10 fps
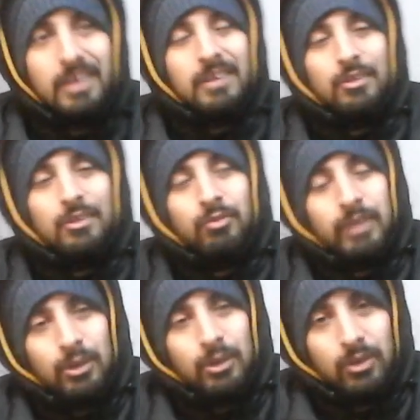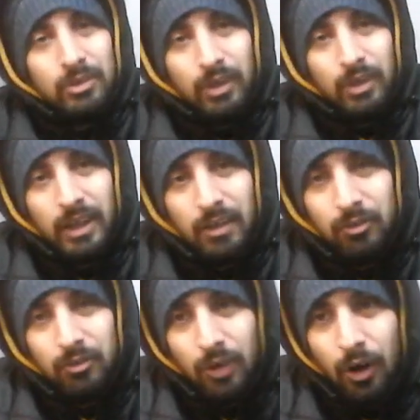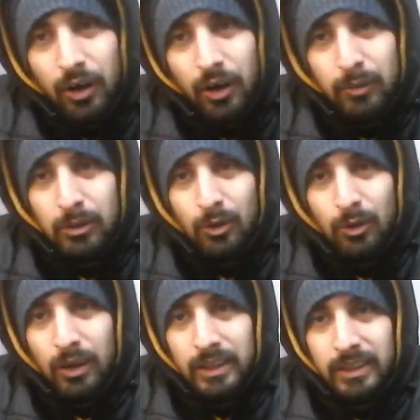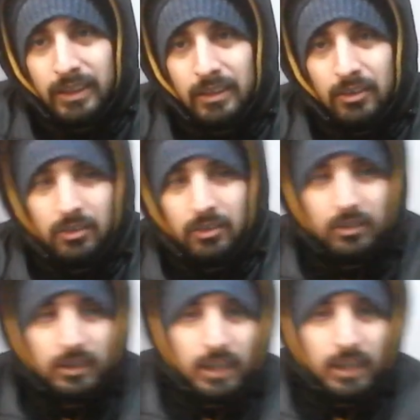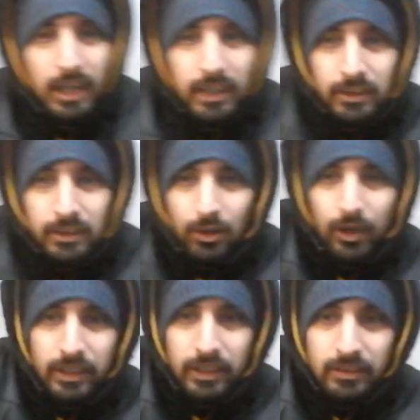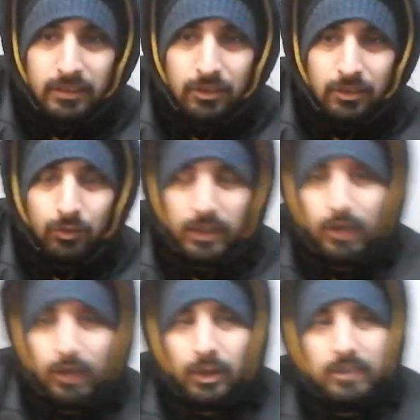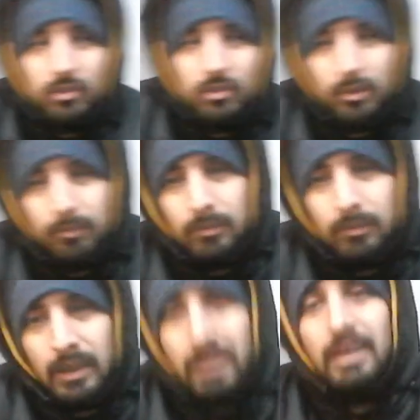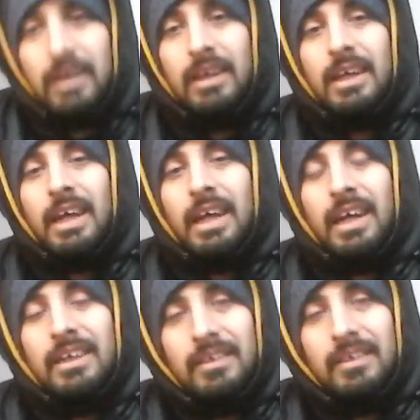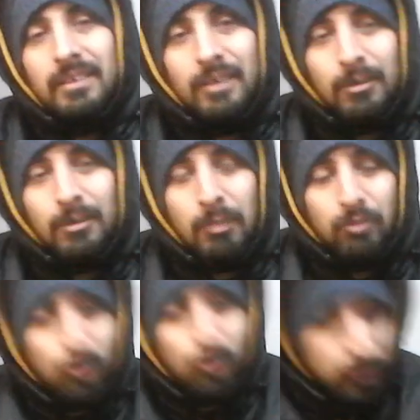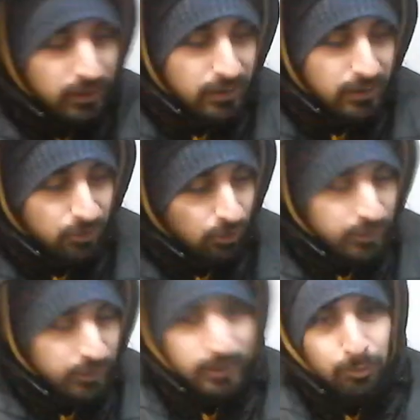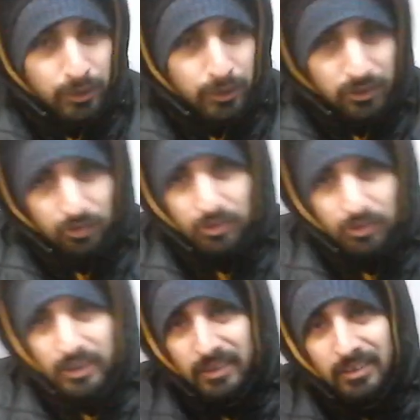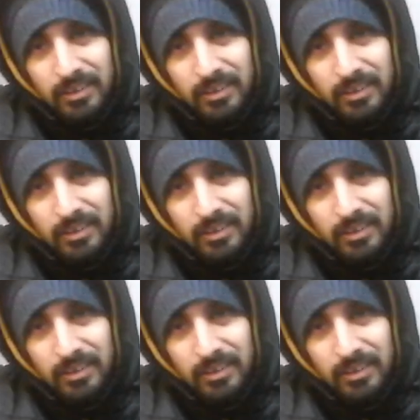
This video is gonna have horrible quality because I recorded this workout at the gym and my phone is already pretty shit.